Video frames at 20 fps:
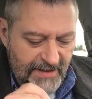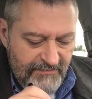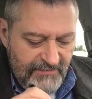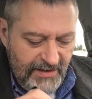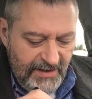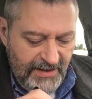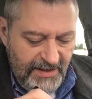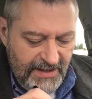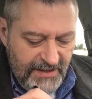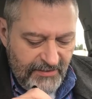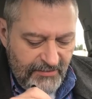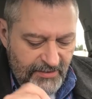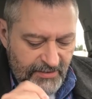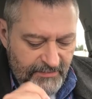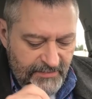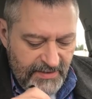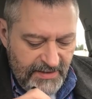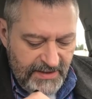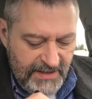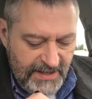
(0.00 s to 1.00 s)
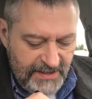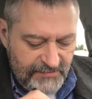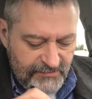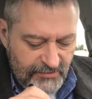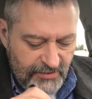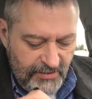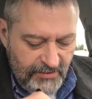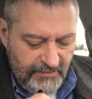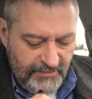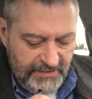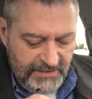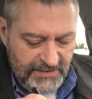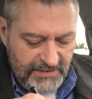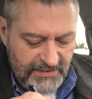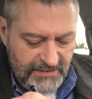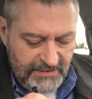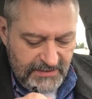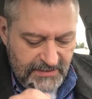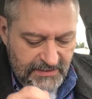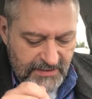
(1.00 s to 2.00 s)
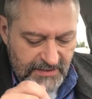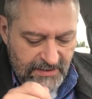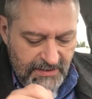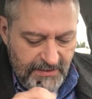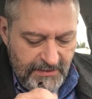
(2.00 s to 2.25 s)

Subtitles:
have not had green bean casserole in,